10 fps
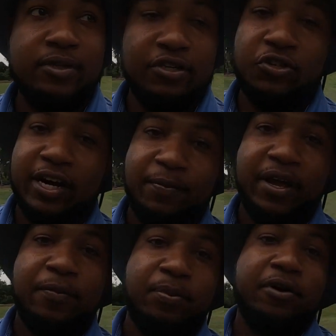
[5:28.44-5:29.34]
Let's try to
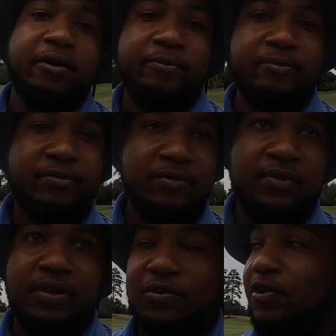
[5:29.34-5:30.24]
make a par.
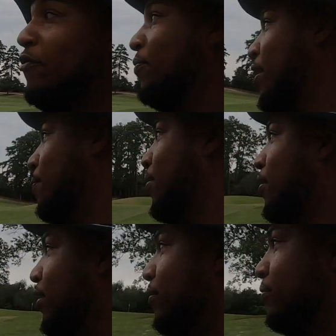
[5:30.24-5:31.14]
I don't know if I'll make
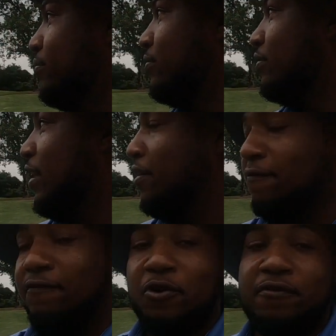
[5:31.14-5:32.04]
birdie. It's like
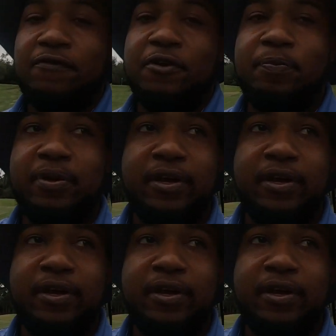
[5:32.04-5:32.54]
a 40 foot